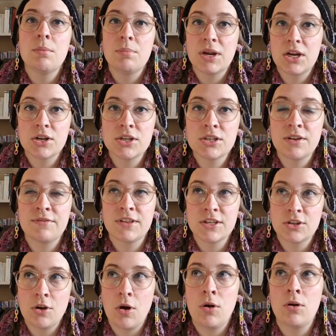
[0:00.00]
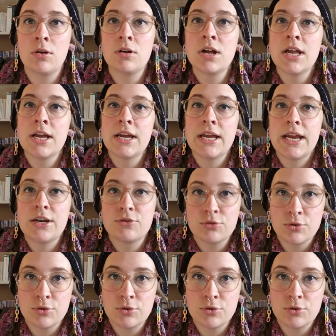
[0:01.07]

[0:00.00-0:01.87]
because of this whole it